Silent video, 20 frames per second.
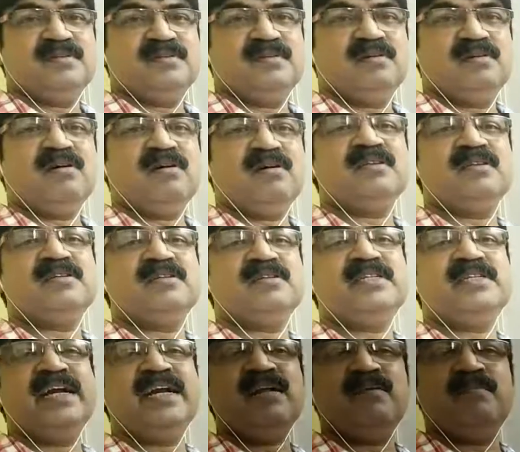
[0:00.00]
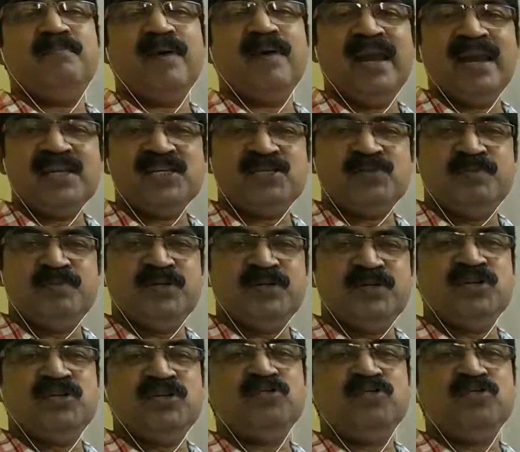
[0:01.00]
or the state of balance
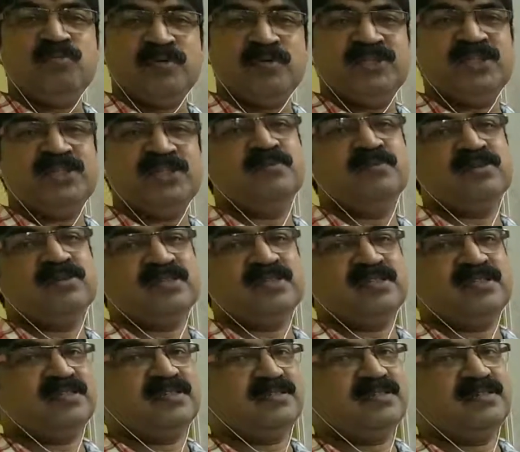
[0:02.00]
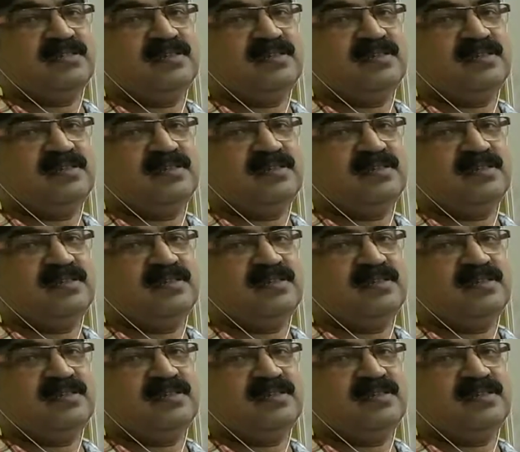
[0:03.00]
between two opposite forces.